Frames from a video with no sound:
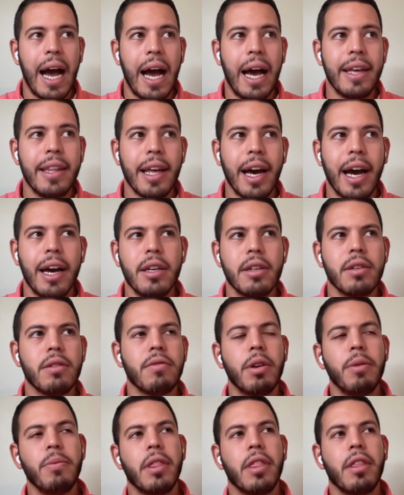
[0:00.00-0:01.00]
I
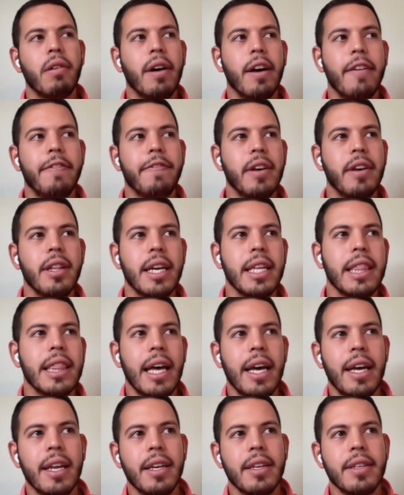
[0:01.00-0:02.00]
agree with you. I feel like
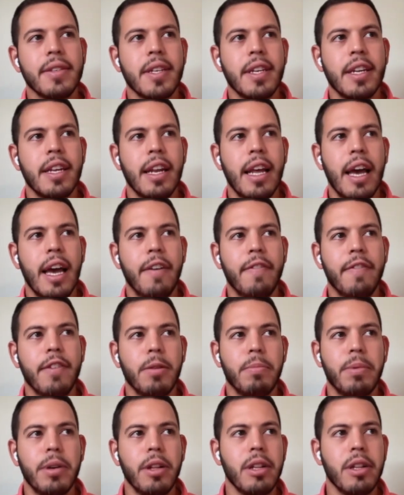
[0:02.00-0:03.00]
that is an
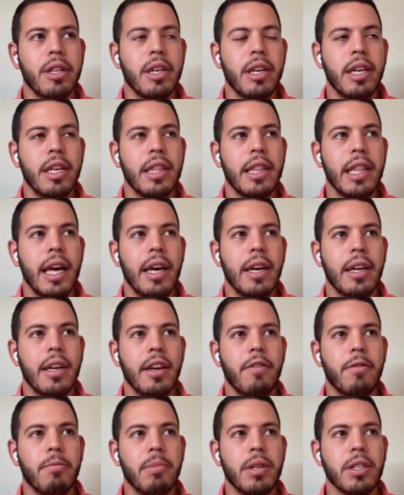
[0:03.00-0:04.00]
inevitability that
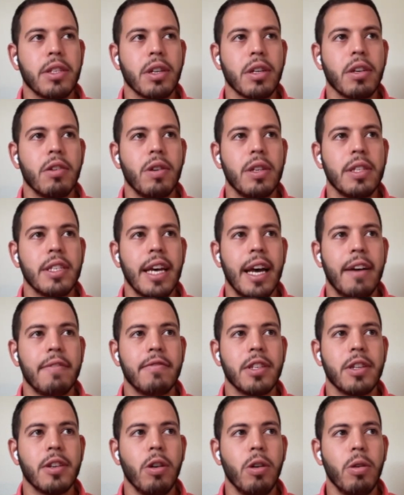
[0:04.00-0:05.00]
governments are going to have
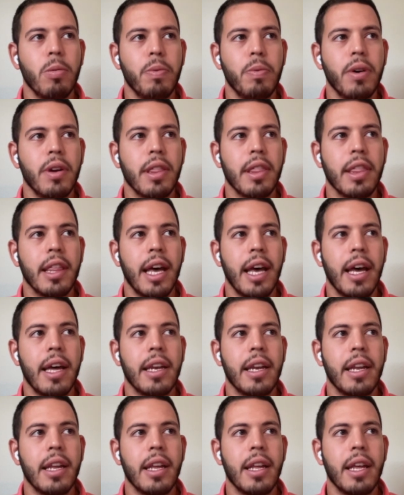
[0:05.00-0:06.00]
to cope with. That,
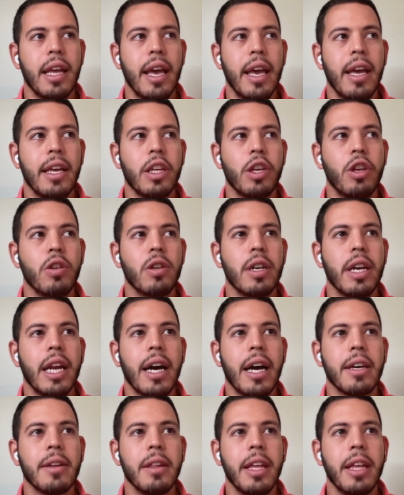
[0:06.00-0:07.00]
hey, you're
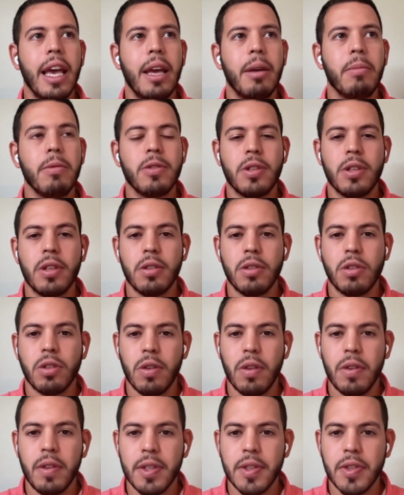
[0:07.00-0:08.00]
not able to
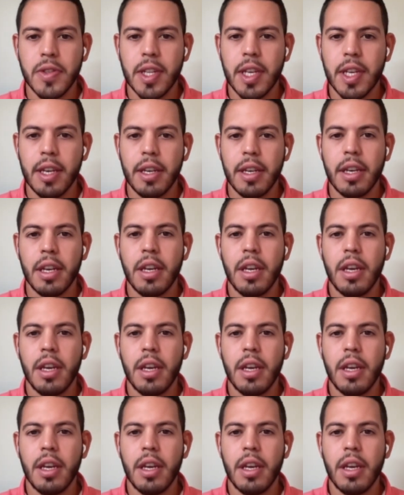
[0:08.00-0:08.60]
control this thing.